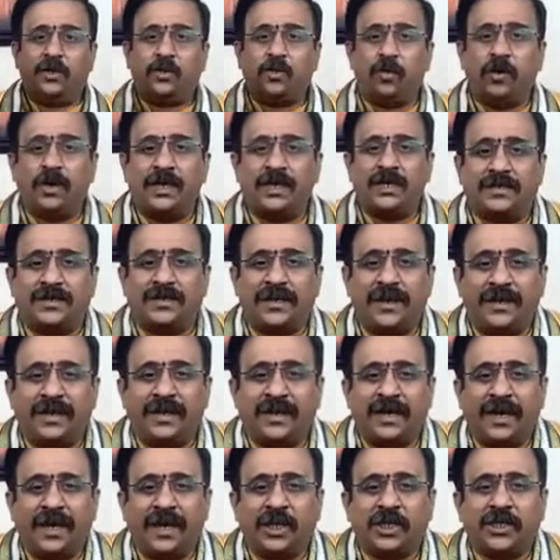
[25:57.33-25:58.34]
two is
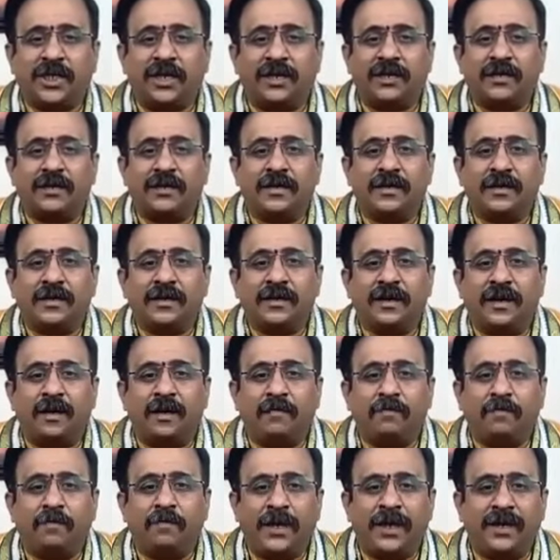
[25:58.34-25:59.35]
dedication.
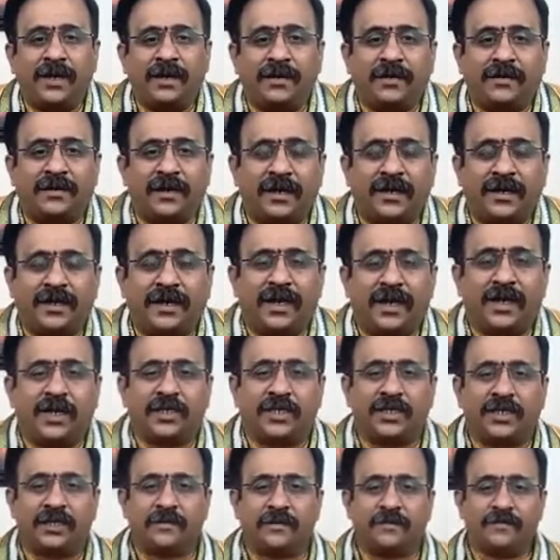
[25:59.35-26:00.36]
Complete
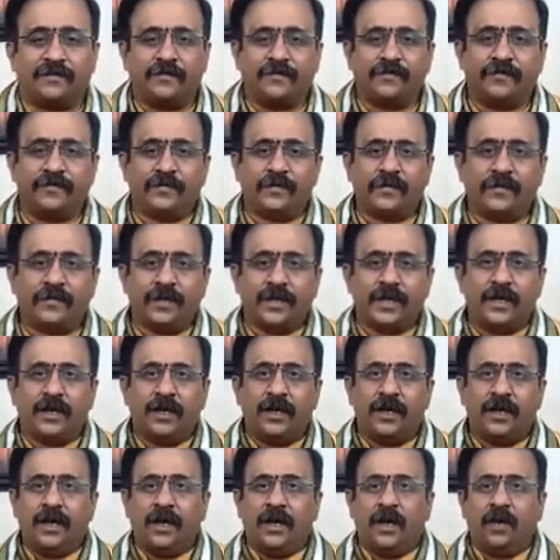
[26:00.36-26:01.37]
dedication.
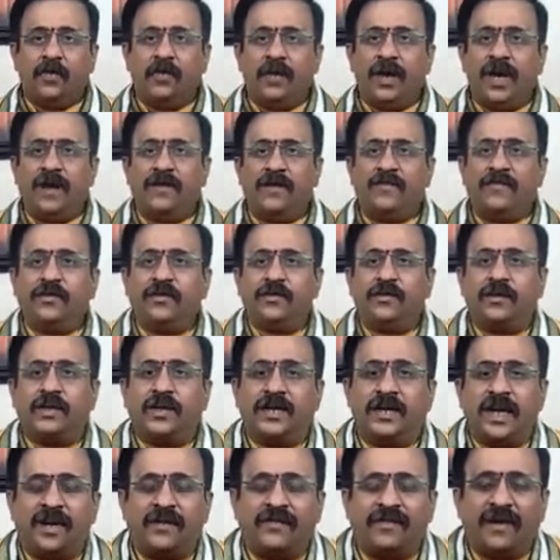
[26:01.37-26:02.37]
We have to
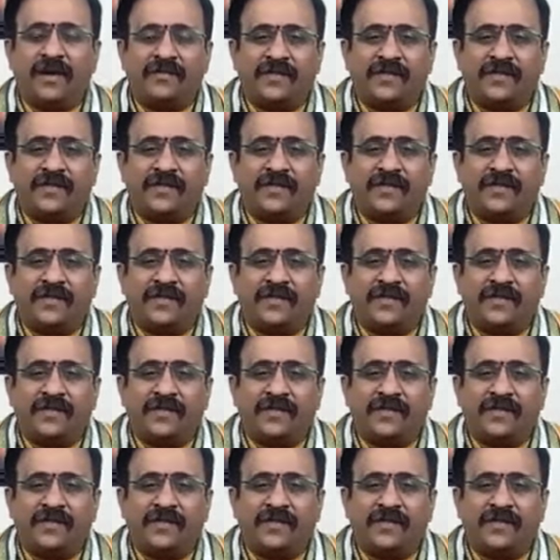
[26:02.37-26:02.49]
give